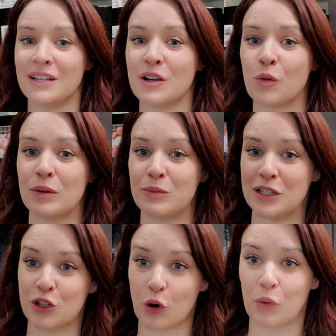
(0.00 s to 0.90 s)
when we
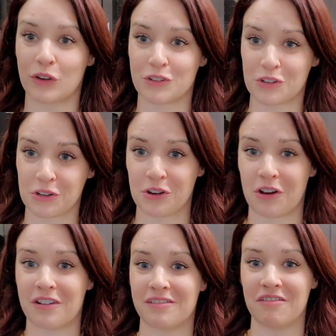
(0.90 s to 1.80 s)
don't want to turn
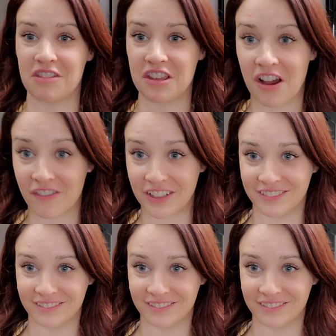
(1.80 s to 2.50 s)
on the oven.